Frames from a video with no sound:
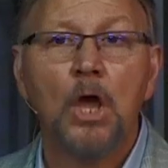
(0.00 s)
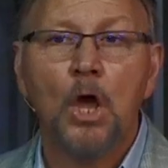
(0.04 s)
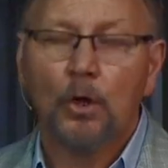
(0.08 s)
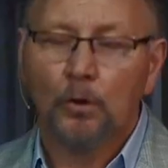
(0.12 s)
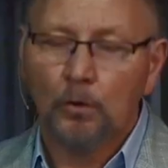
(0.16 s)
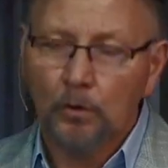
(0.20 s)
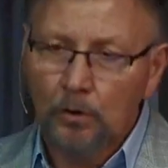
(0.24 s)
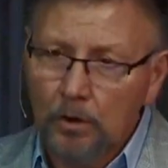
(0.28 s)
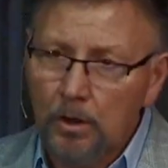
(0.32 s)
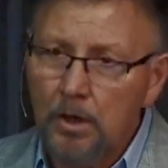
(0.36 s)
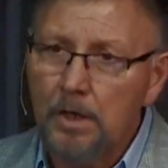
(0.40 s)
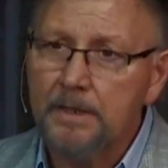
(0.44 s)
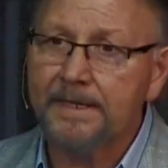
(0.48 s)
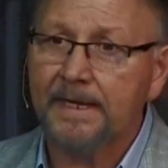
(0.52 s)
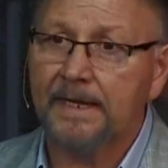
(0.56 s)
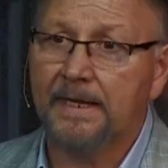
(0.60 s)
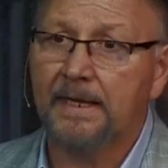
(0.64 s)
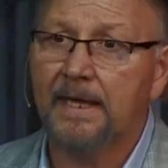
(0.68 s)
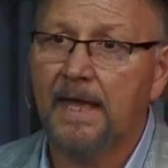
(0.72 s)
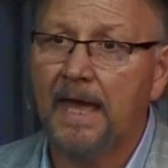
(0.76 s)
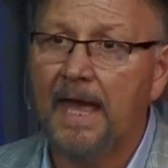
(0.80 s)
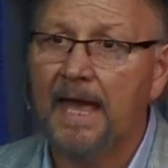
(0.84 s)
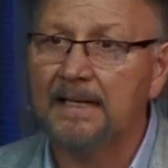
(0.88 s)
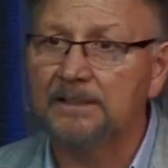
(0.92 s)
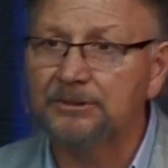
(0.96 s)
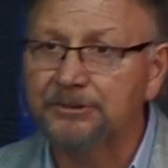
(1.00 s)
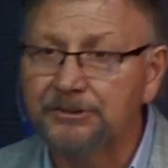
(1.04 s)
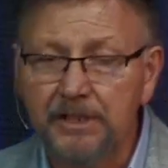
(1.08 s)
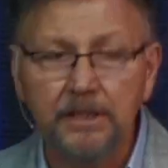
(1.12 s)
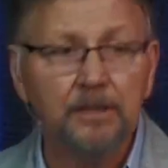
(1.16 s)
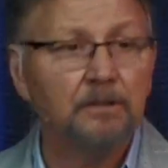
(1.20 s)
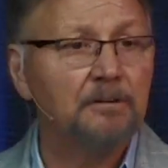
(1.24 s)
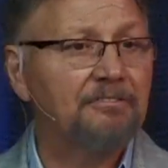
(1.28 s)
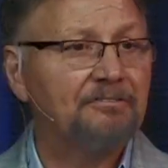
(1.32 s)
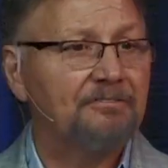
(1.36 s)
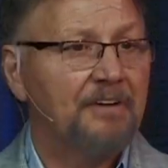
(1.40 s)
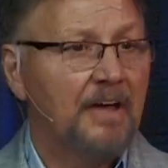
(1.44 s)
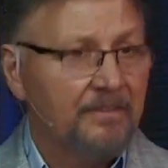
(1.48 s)
looking as
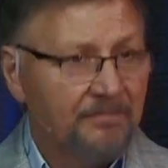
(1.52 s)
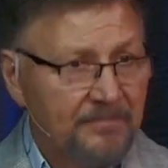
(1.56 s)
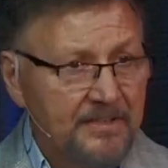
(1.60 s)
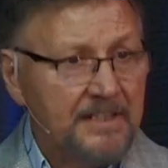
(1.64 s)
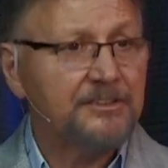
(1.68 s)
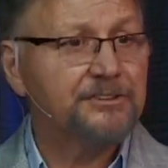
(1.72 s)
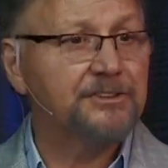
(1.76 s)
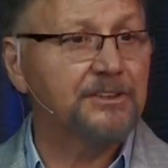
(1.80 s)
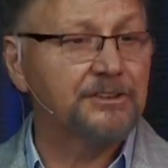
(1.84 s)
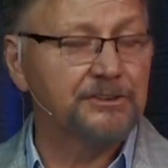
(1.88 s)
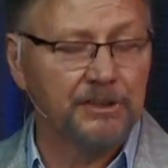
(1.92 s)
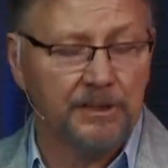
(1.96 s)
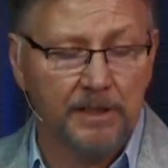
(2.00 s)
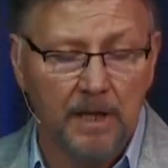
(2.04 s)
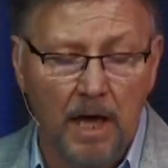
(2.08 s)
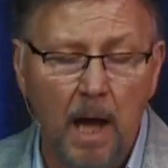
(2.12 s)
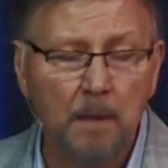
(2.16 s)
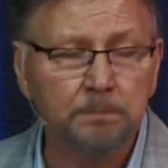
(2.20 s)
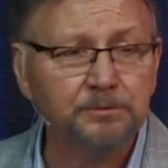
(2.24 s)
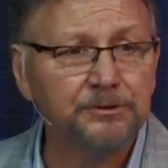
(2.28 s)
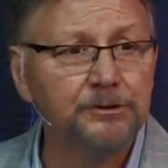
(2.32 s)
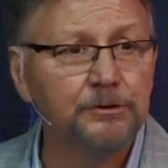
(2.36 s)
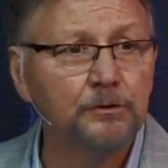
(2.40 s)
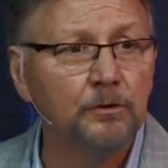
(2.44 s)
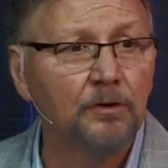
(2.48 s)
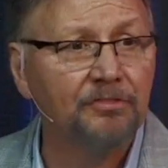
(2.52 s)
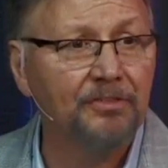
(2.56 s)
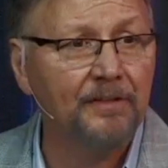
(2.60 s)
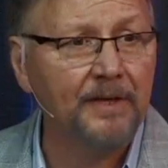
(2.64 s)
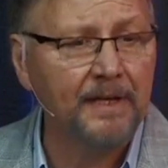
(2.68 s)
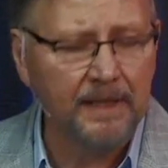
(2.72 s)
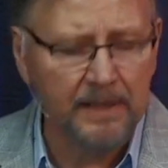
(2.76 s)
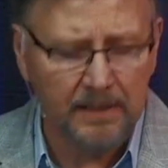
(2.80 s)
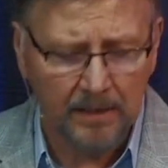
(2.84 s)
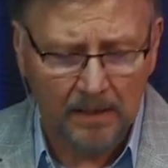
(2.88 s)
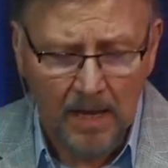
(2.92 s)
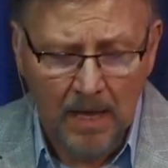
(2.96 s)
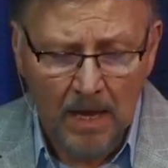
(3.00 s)
if this is an optional
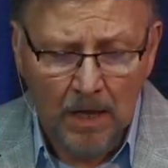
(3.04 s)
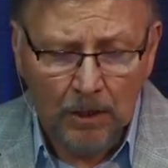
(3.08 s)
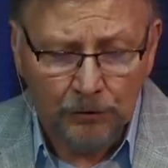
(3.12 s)
thing.